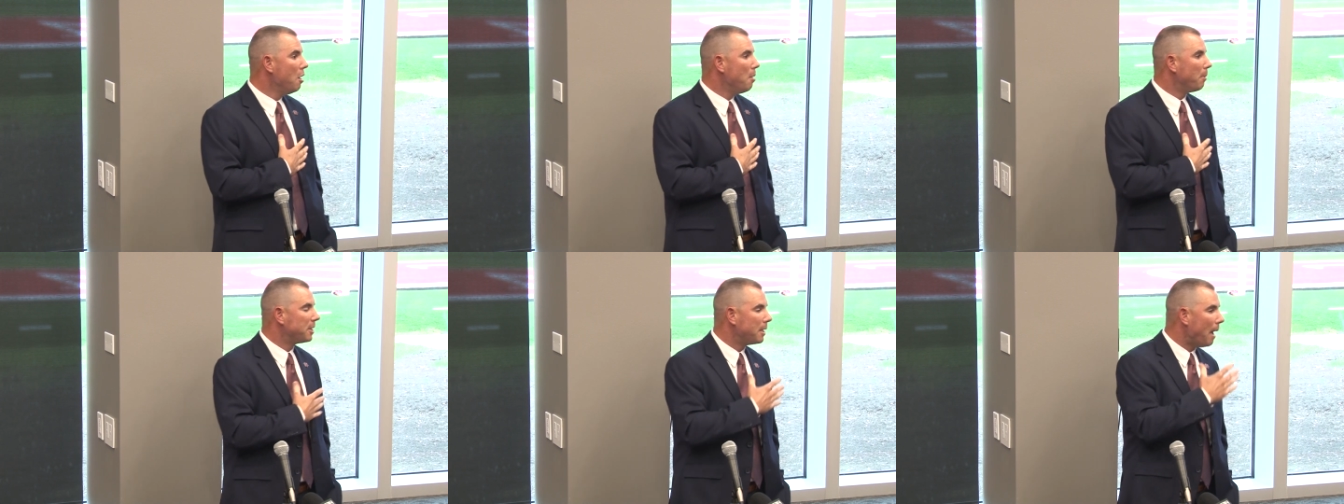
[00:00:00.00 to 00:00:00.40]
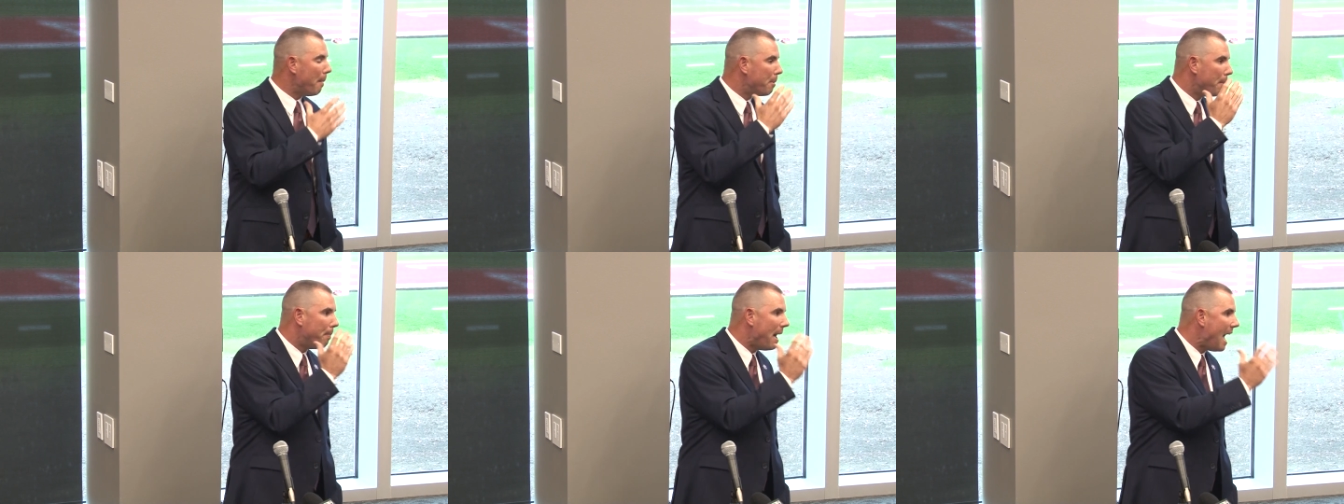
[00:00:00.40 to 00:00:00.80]
But the,
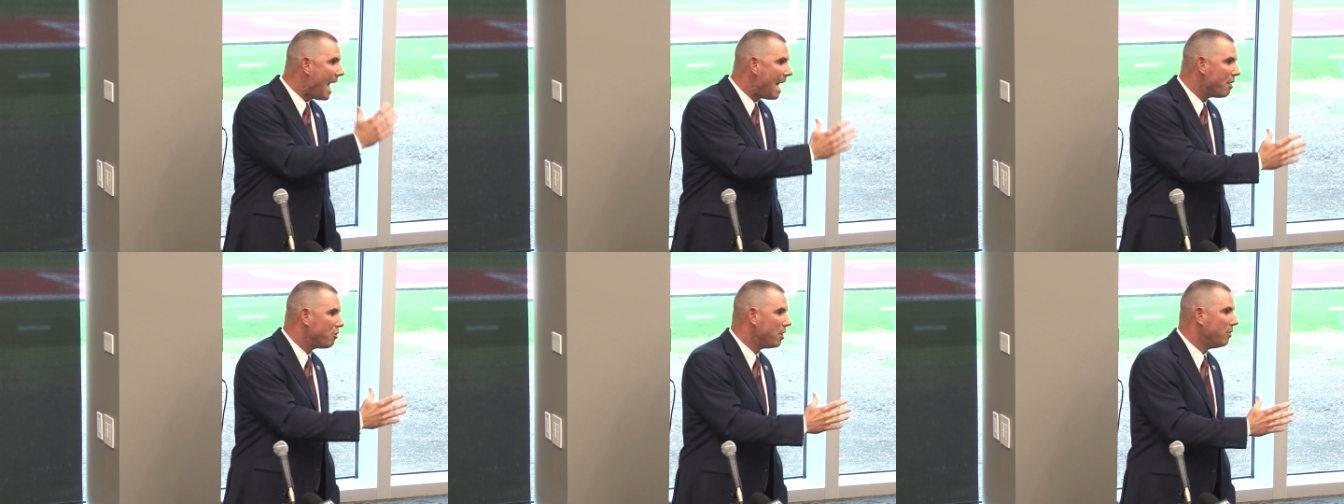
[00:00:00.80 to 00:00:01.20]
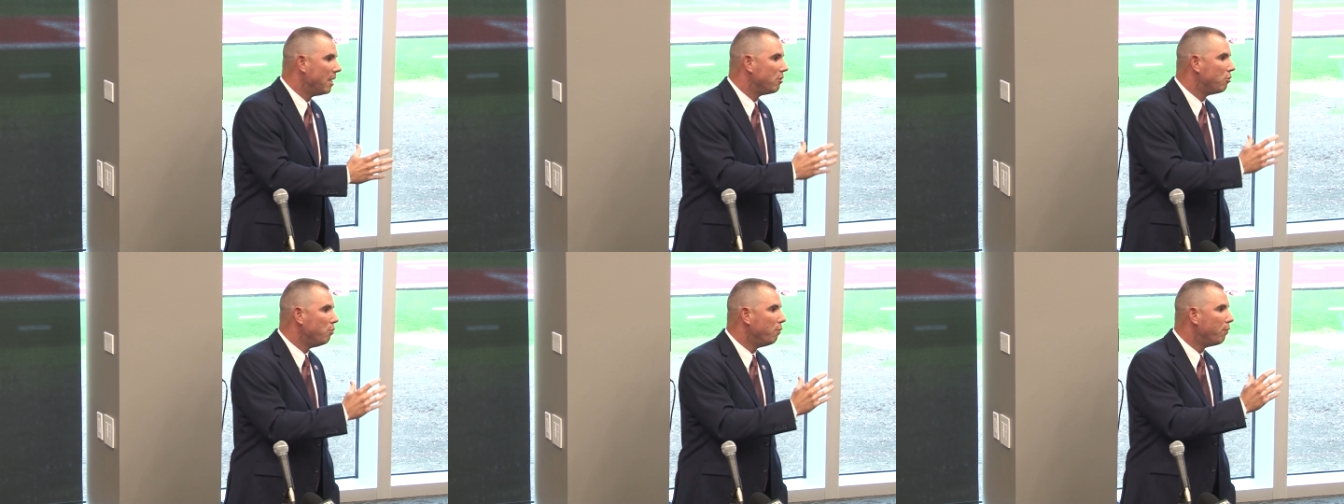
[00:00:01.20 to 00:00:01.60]
the passion
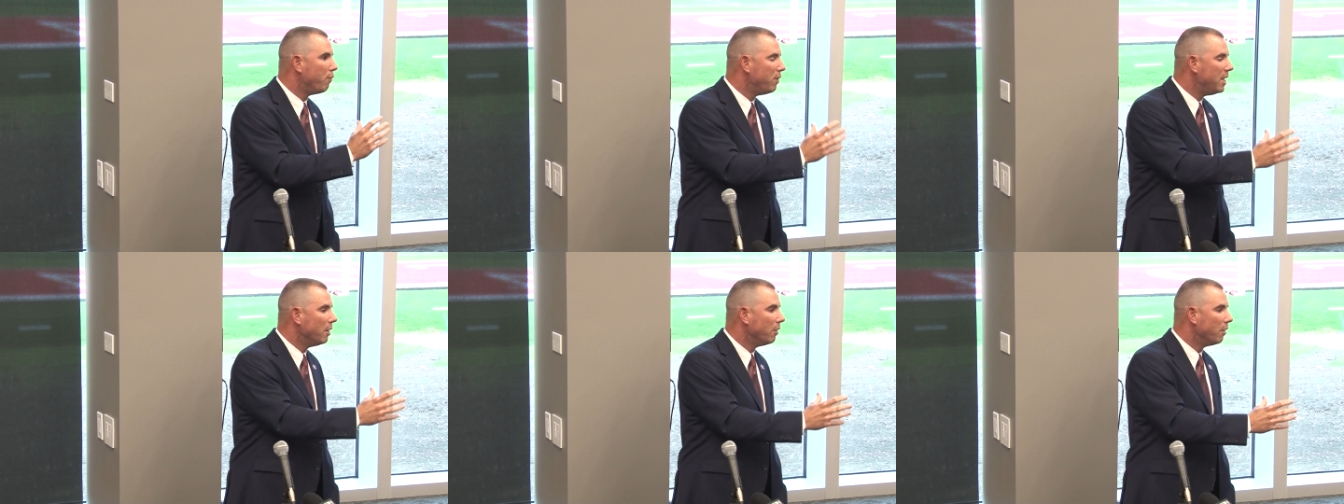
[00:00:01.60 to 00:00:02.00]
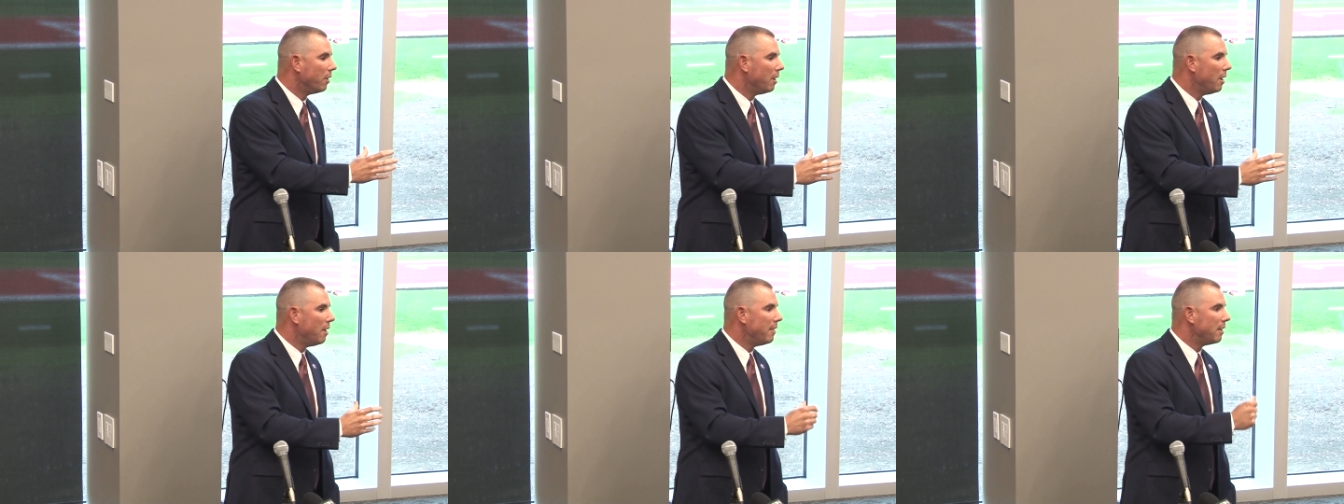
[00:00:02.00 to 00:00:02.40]
that you feel,
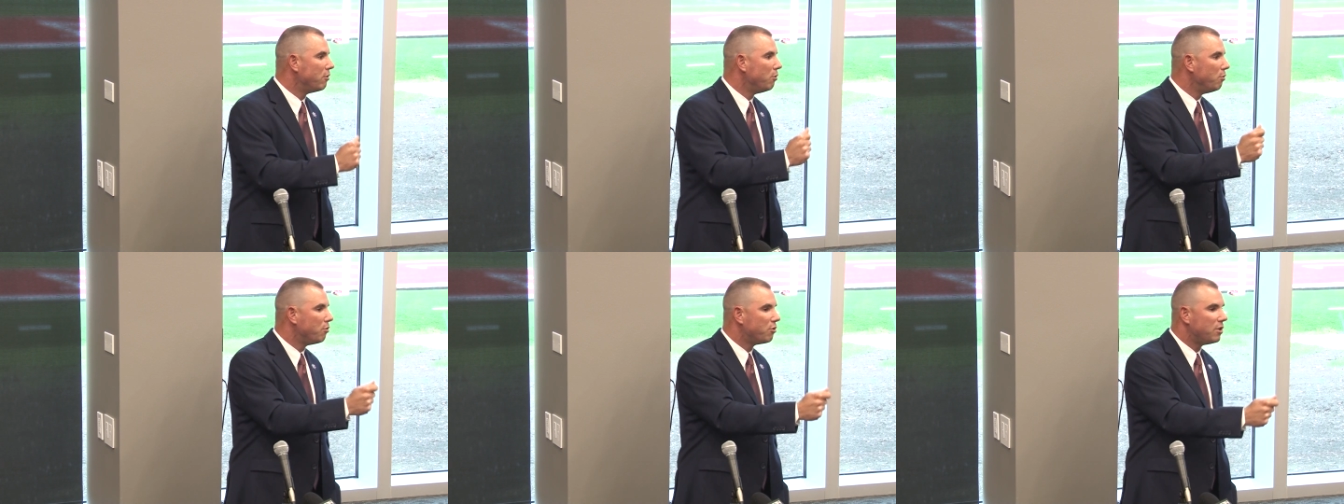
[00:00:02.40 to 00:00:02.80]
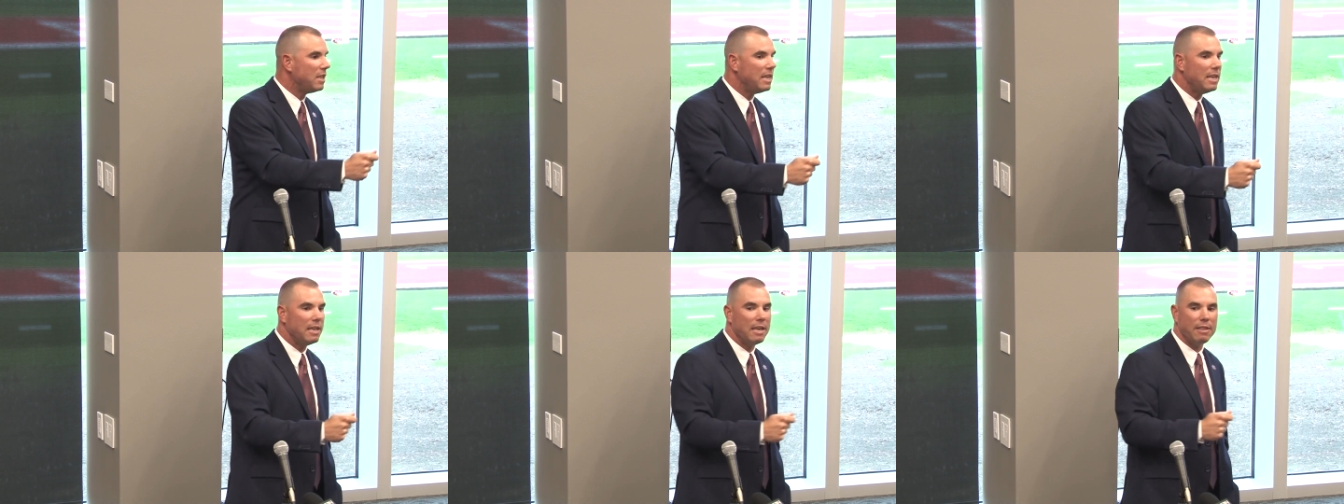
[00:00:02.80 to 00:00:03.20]
that you
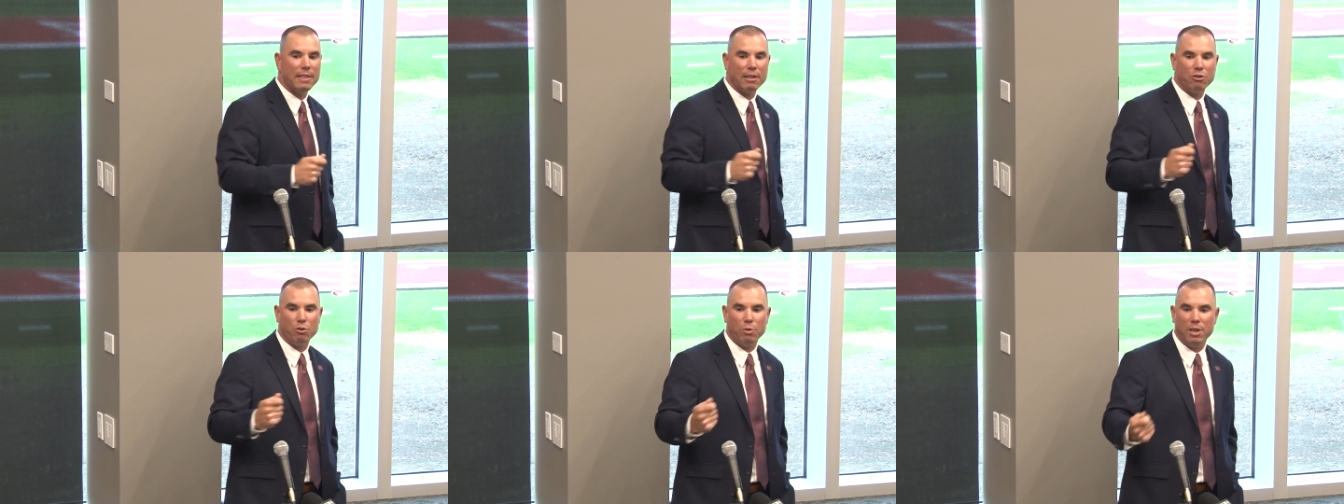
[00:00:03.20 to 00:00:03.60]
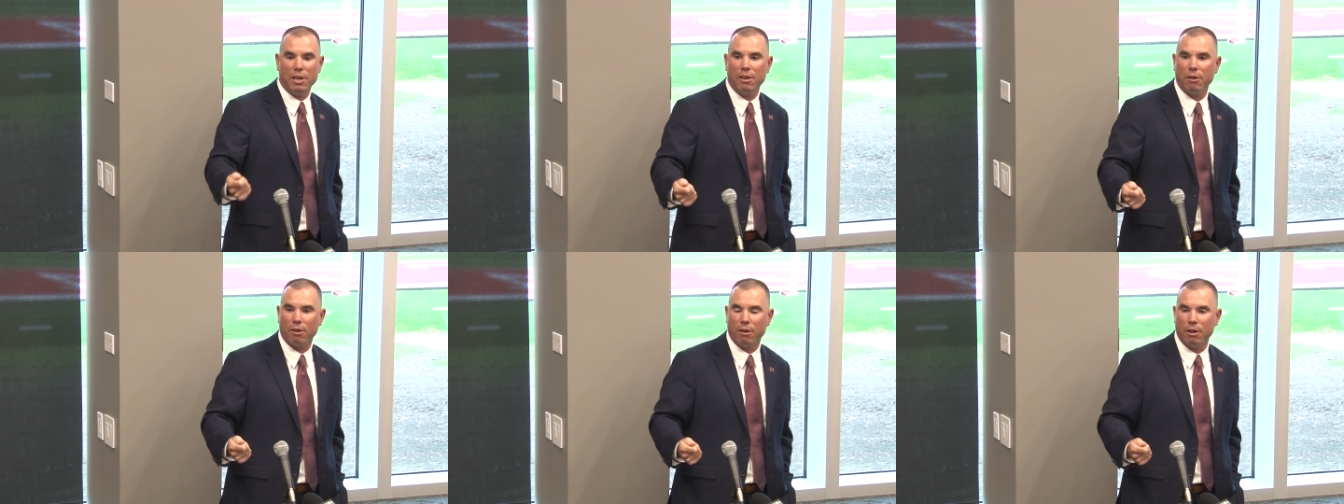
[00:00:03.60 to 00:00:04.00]
see, that you
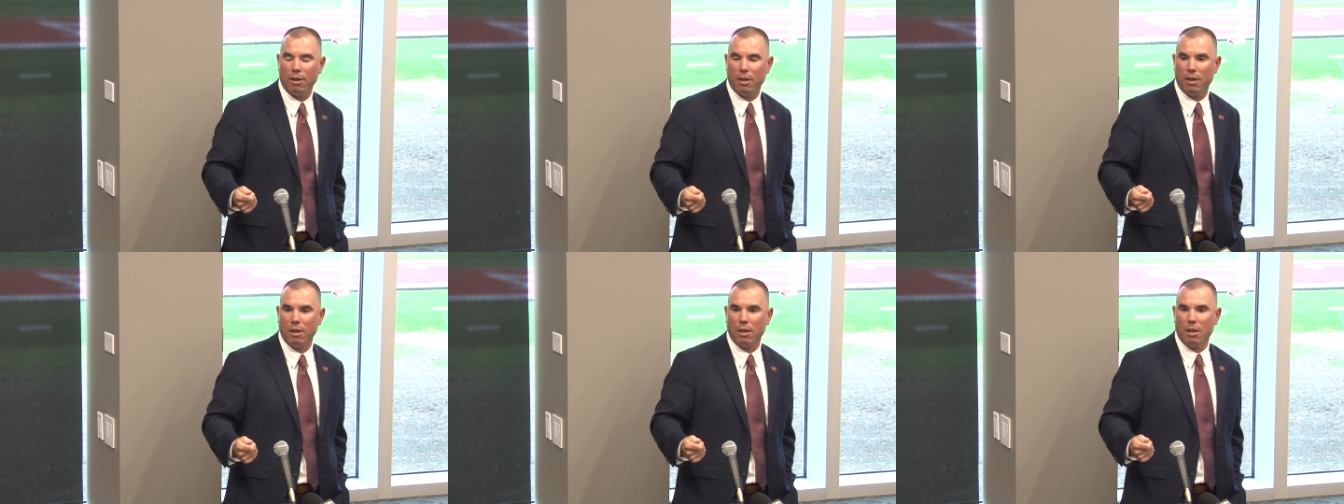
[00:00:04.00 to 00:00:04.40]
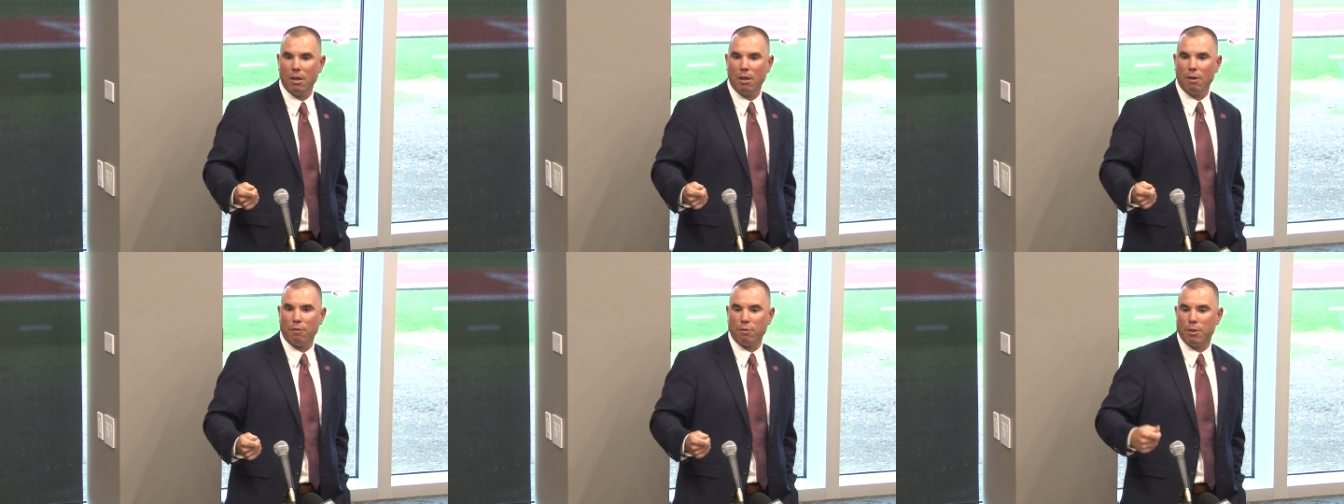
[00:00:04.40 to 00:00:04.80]
hear
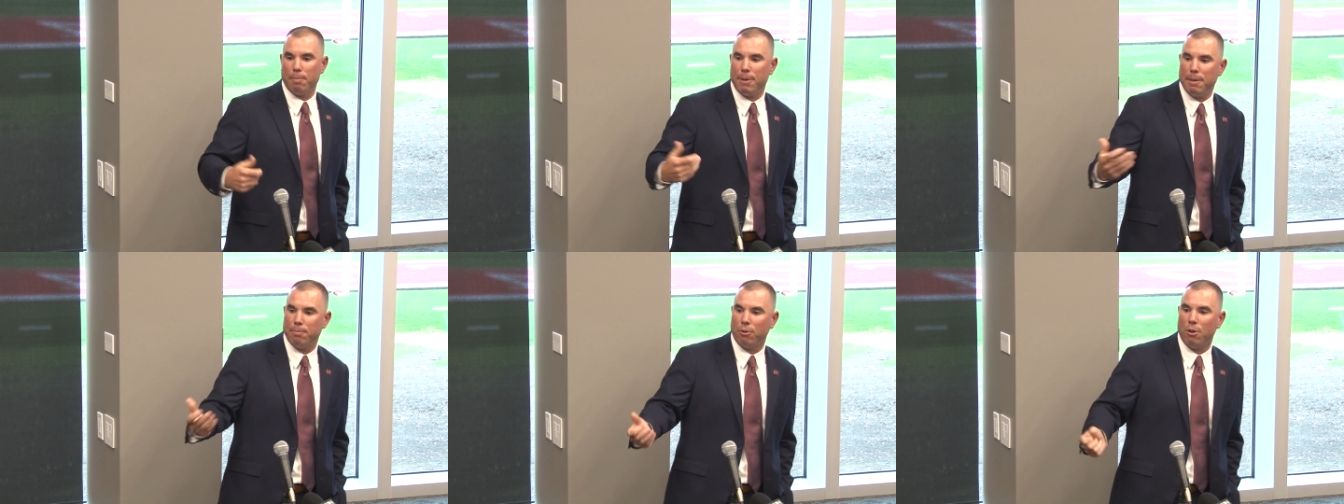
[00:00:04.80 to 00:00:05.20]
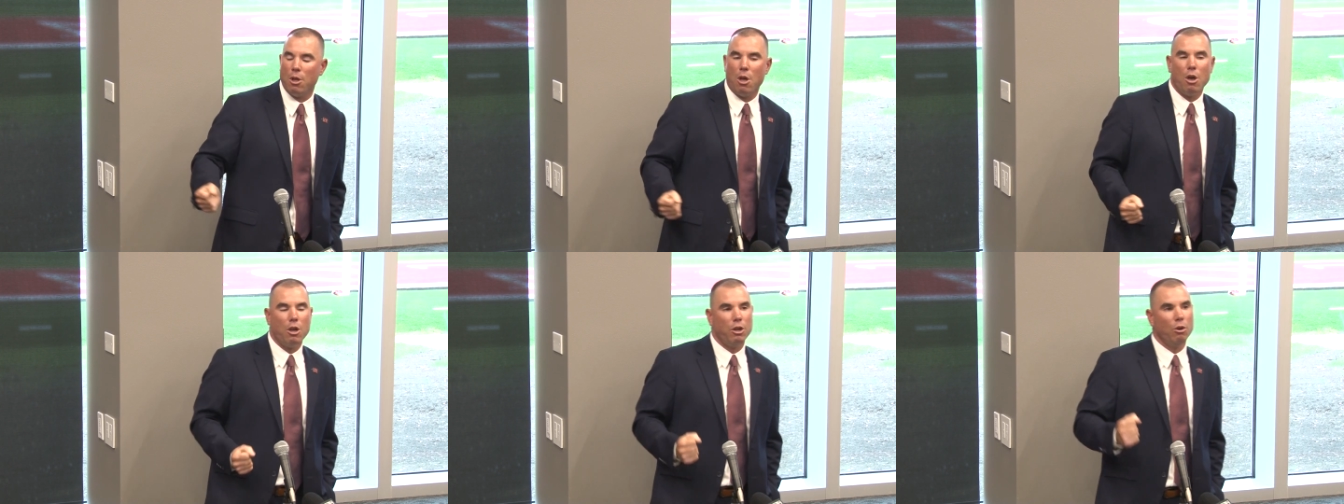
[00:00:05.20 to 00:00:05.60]
from the people.
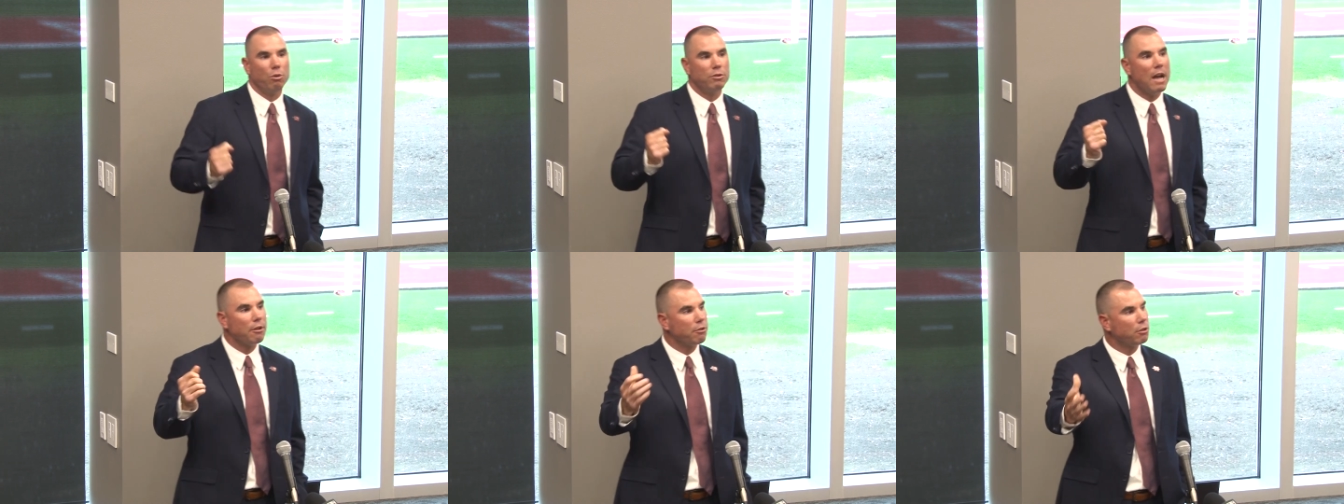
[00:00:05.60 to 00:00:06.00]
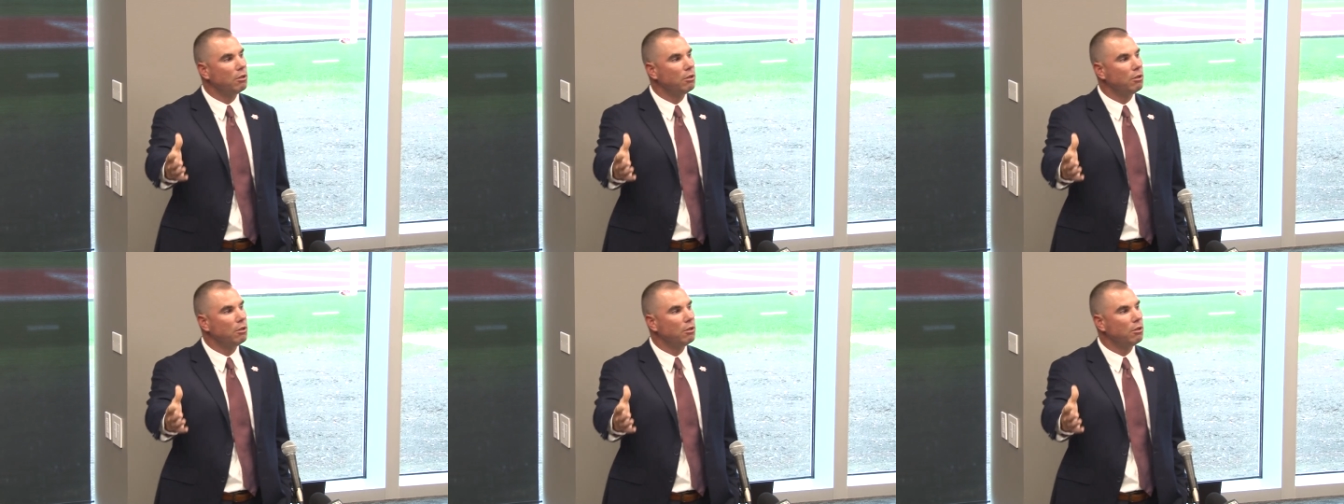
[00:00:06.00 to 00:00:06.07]
You know, Dr.